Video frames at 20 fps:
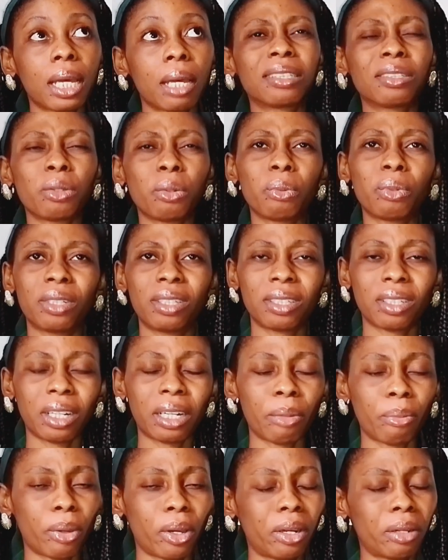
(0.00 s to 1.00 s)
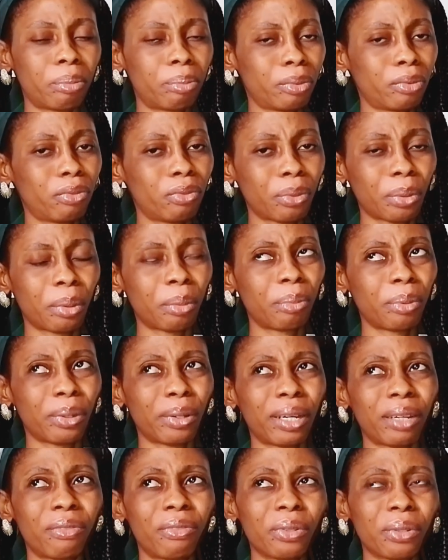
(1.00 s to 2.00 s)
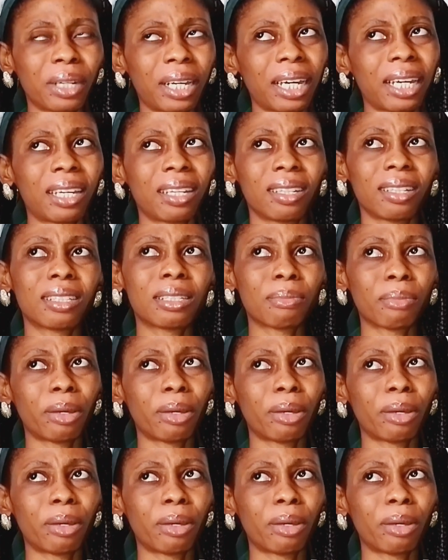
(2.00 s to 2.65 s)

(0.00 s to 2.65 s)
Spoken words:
I did not want to talk about it before, but I feel like it